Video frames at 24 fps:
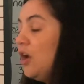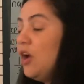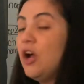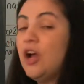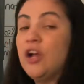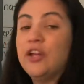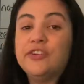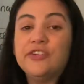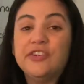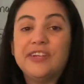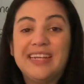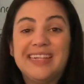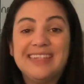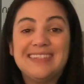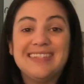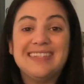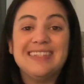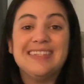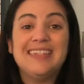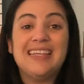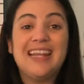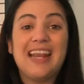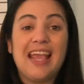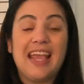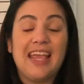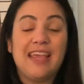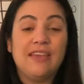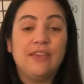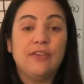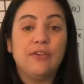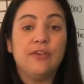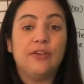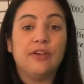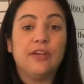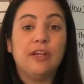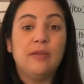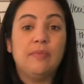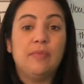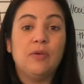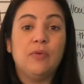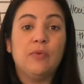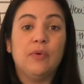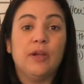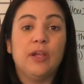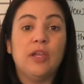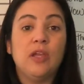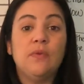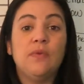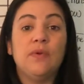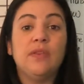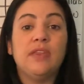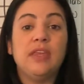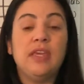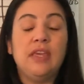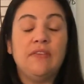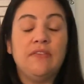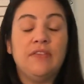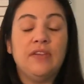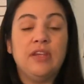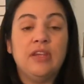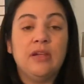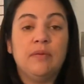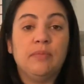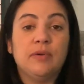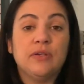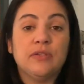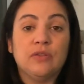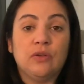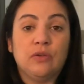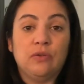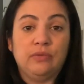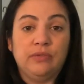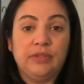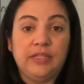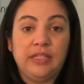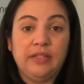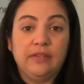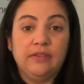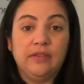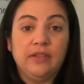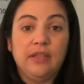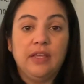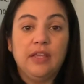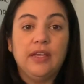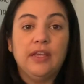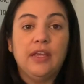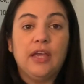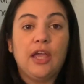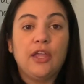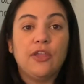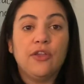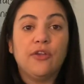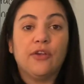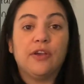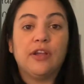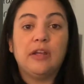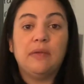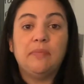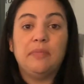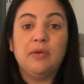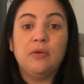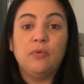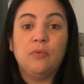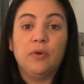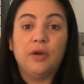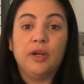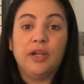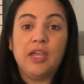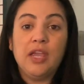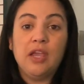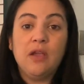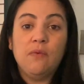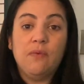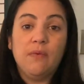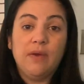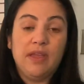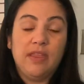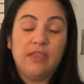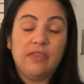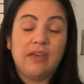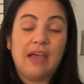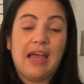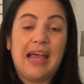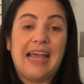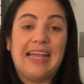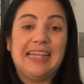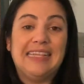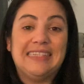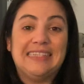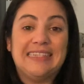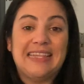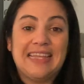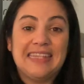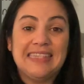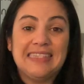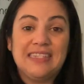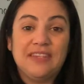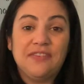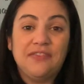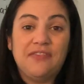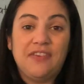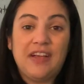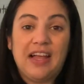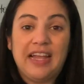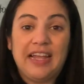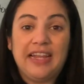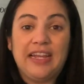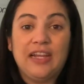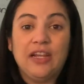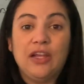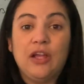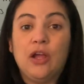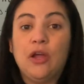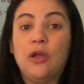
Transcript: On your lesson today, you're going to be working with even numbers only, and you're going to be working with identifying